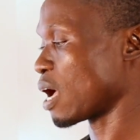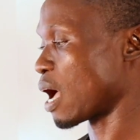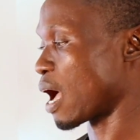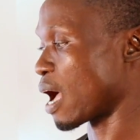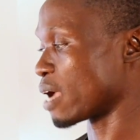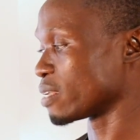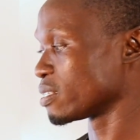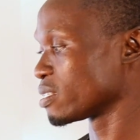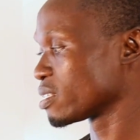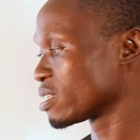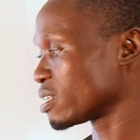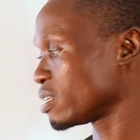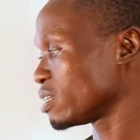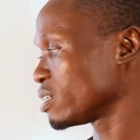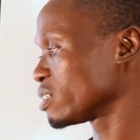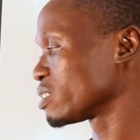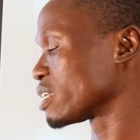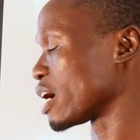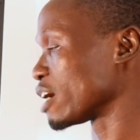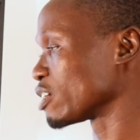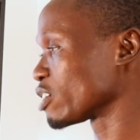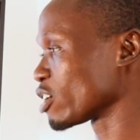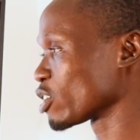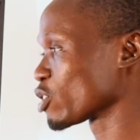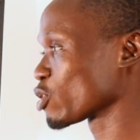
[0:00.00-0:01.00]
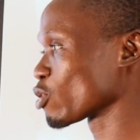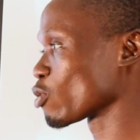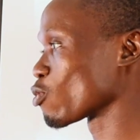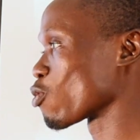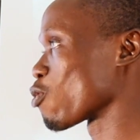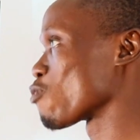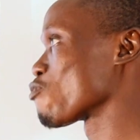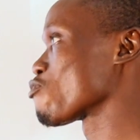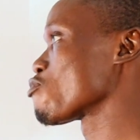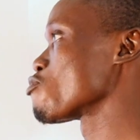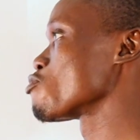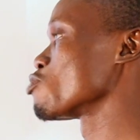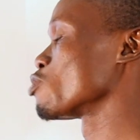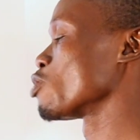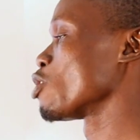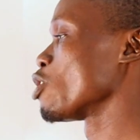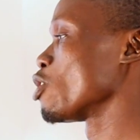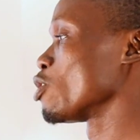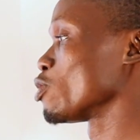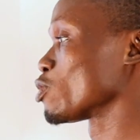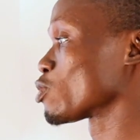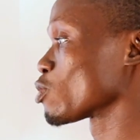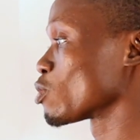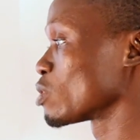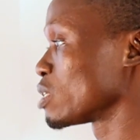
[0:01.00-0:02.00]
And D. Digestion of food.
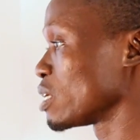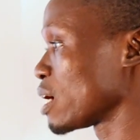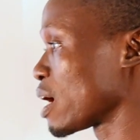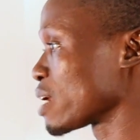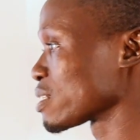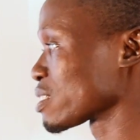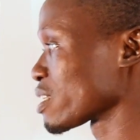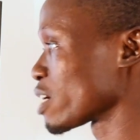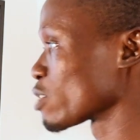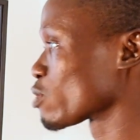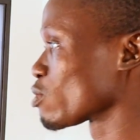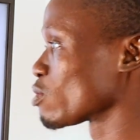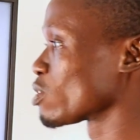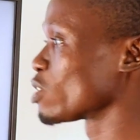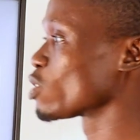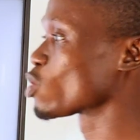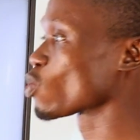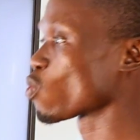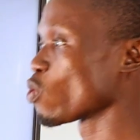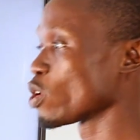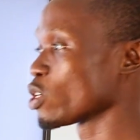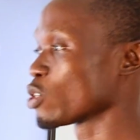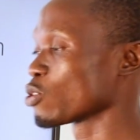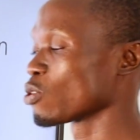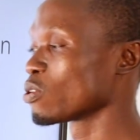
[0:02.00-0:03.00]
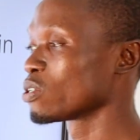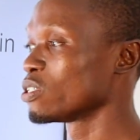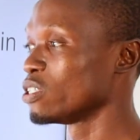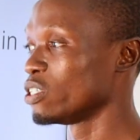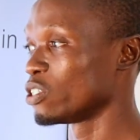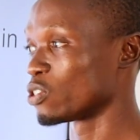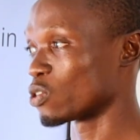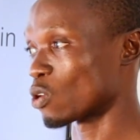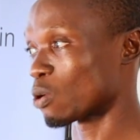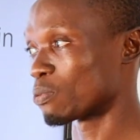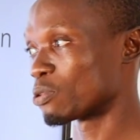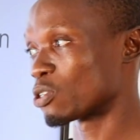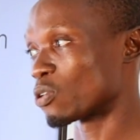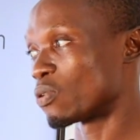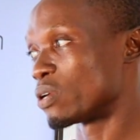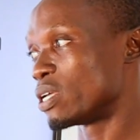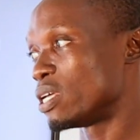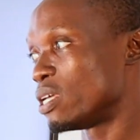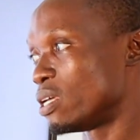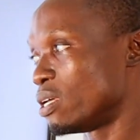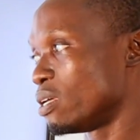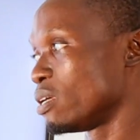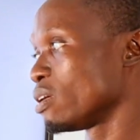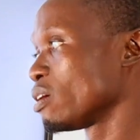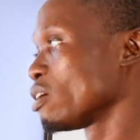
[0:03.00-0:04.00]
So the answer to this question is option
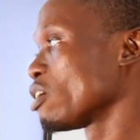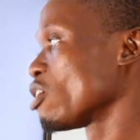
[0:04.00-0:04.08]
A,